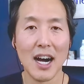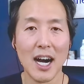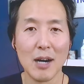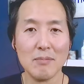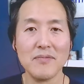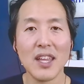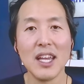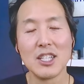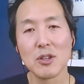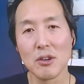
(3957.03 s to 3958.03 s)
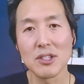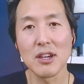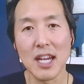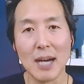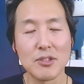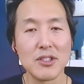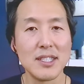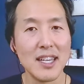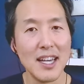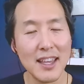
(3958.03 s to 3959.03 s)
Um, so those are good
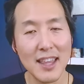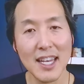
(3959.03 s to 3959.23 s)
options.